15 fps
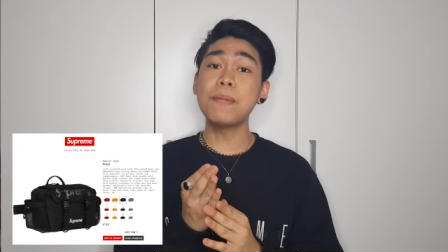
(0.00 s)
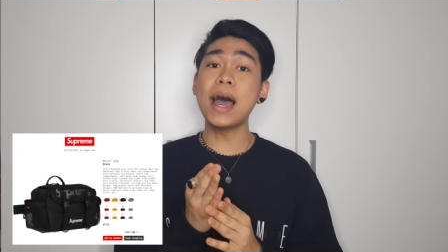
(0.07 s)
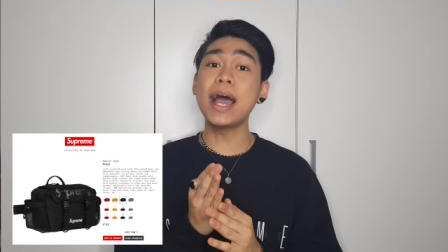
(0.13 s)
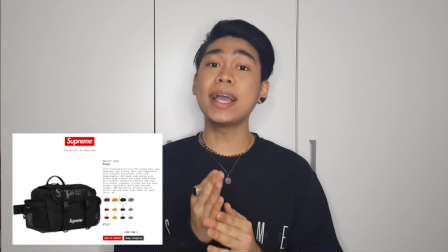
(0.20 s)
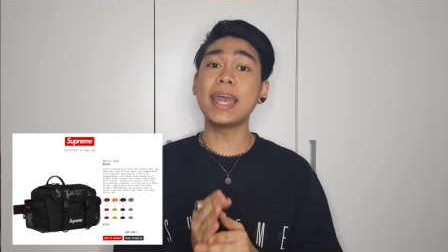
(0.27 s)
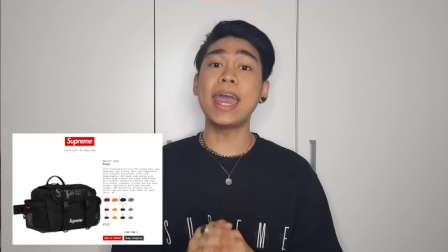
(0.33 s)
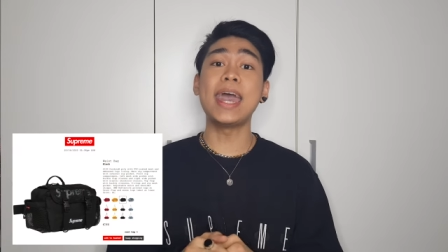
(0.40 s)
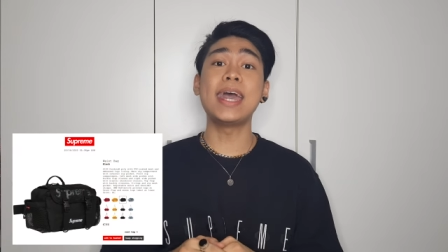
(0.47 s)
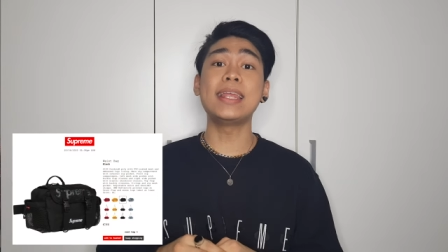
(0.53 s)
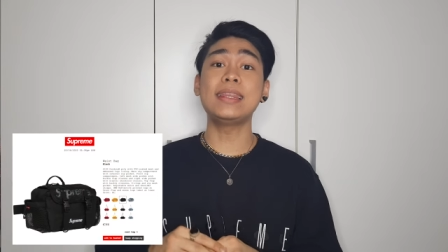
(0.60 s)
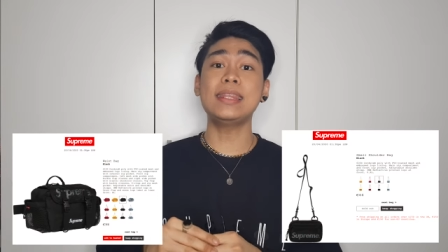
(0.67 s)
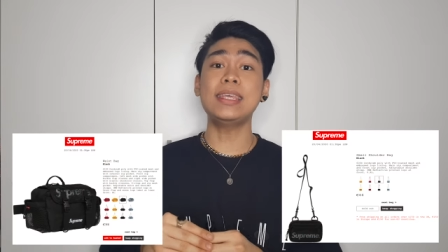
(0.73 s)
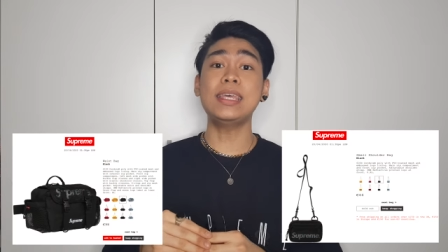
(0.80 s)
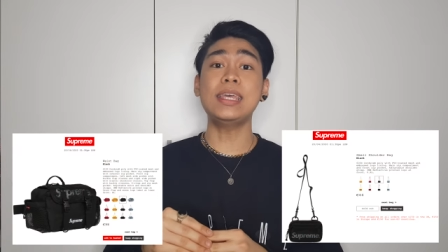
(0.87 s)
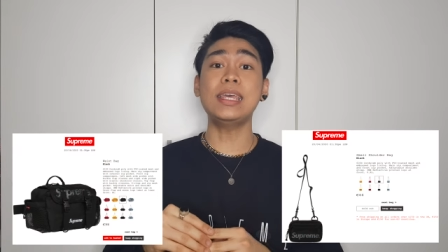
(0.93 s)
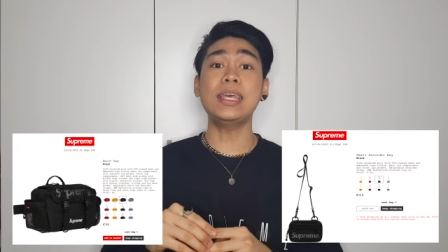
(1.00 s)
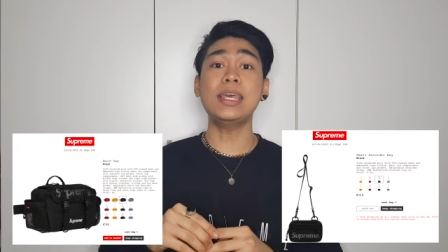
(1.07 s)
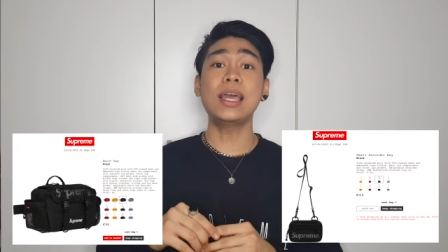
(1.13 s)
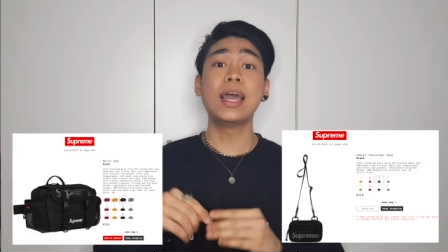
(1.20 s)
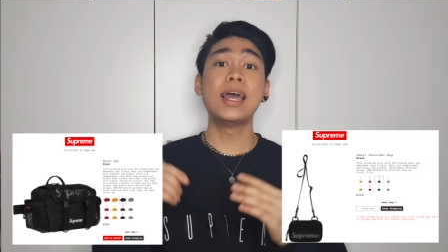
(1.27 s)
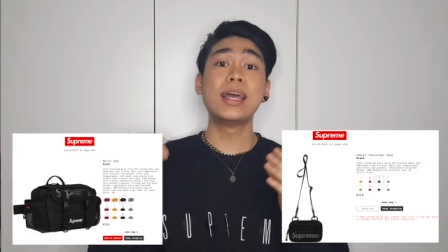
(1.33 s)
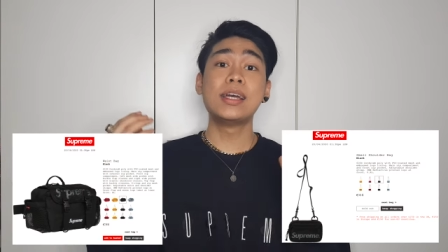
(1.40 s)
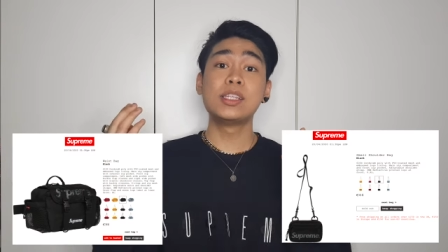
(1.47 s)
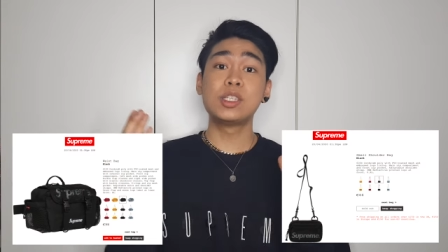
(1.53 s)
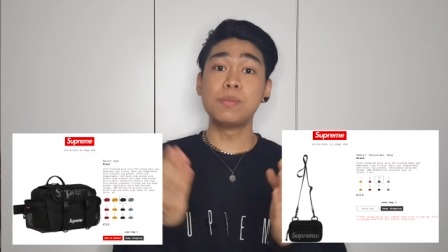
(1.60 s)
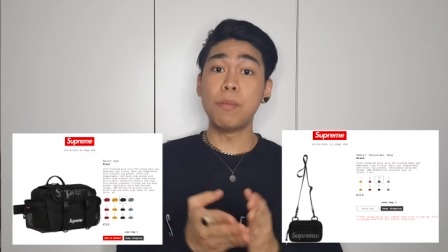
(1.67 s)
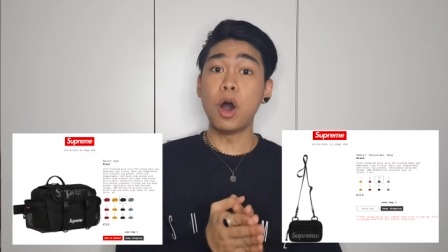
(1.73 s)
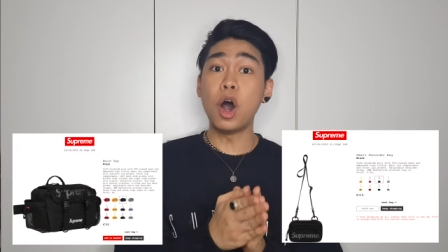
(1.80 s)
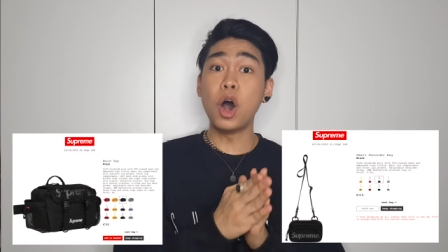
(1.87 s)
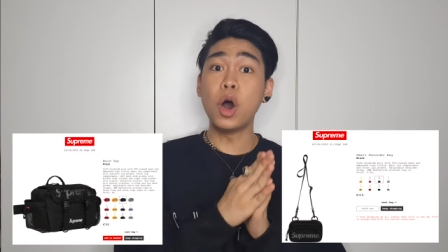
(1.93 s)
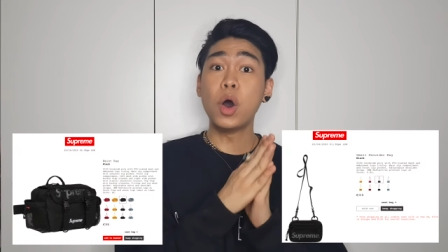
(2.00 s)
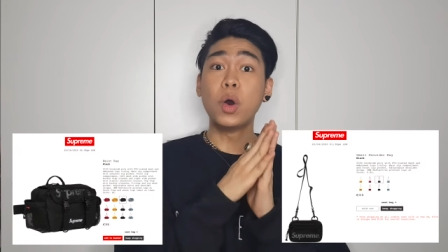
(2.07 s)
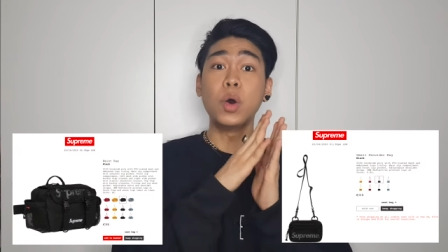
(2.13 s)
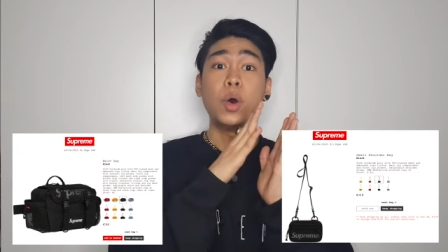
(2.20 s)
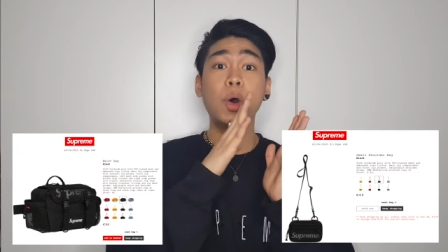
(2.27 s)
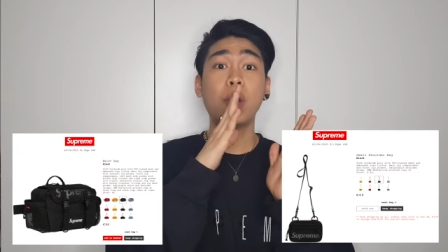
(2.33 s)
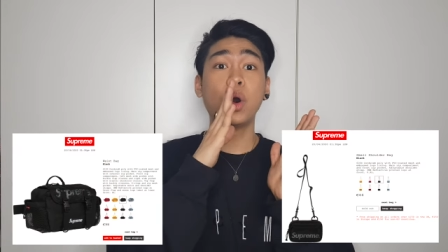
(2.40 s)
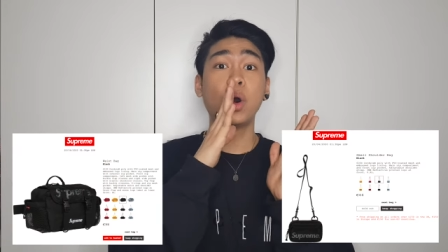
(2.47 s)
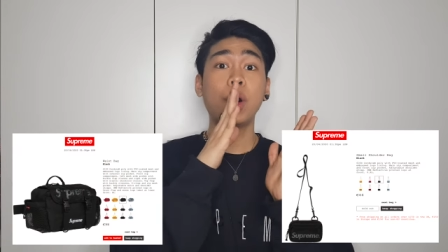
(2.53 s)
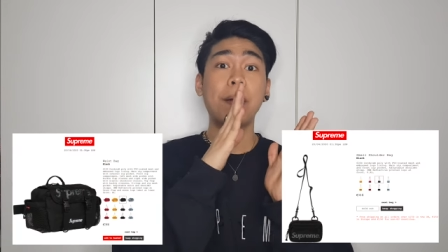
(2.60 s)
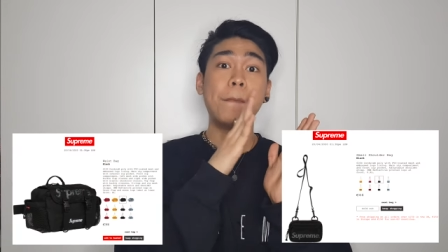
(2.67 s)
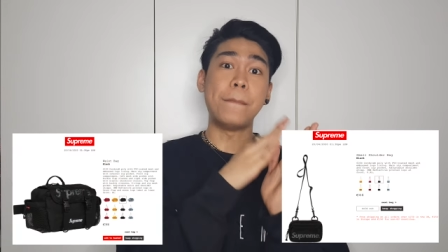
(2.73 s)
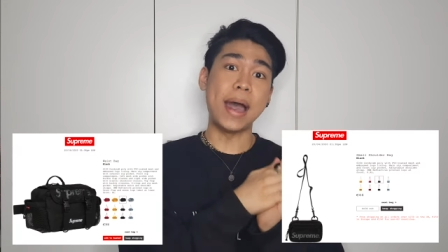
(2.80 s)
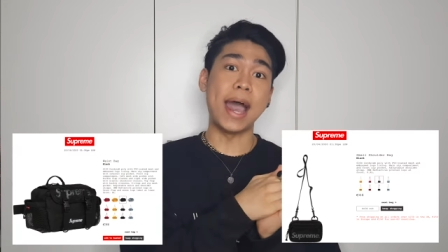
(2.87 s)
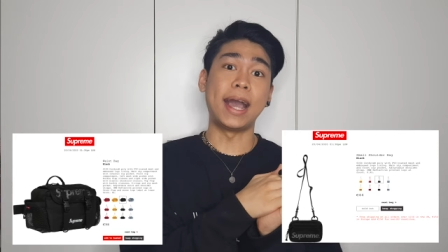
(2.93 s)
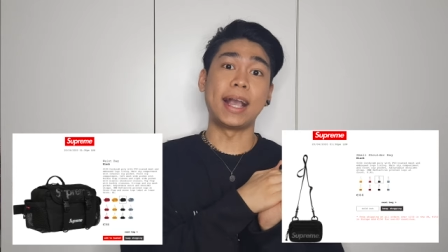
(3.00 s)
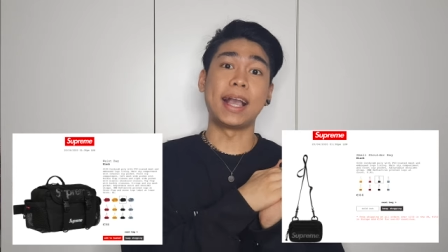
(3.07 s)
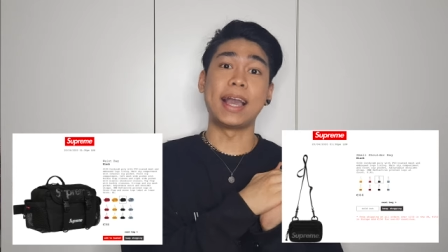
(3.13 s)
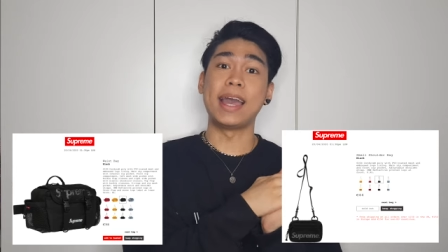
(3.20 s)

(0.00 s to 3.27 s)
bag and the small bag.